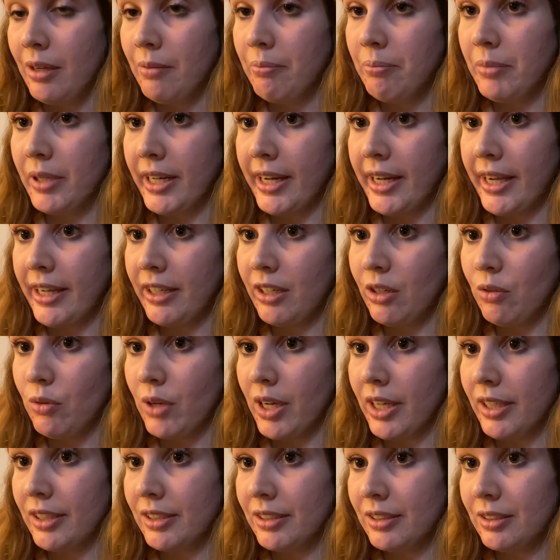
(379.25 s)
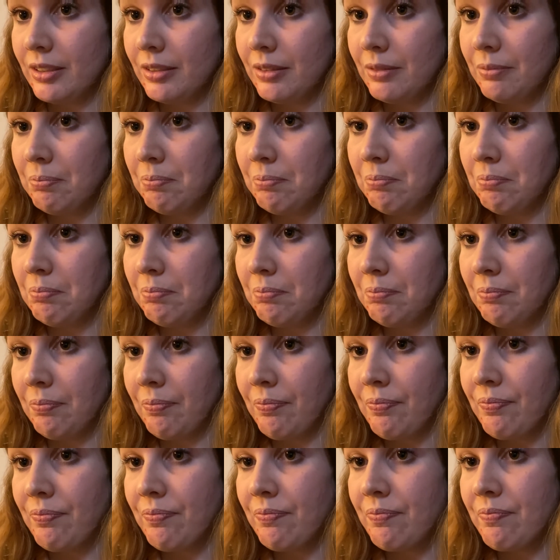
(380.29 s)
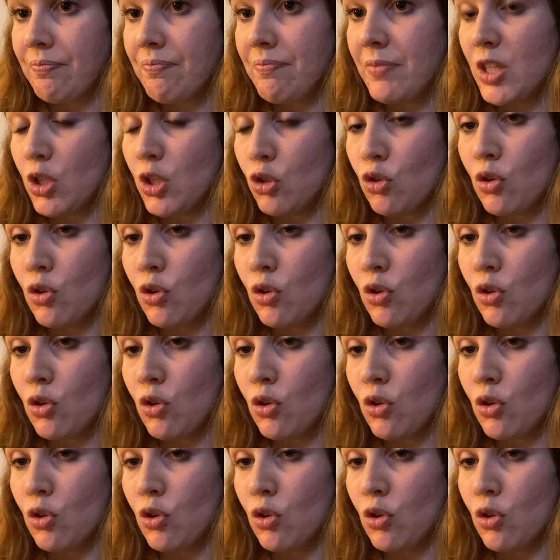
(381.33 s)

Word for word: But anyways, the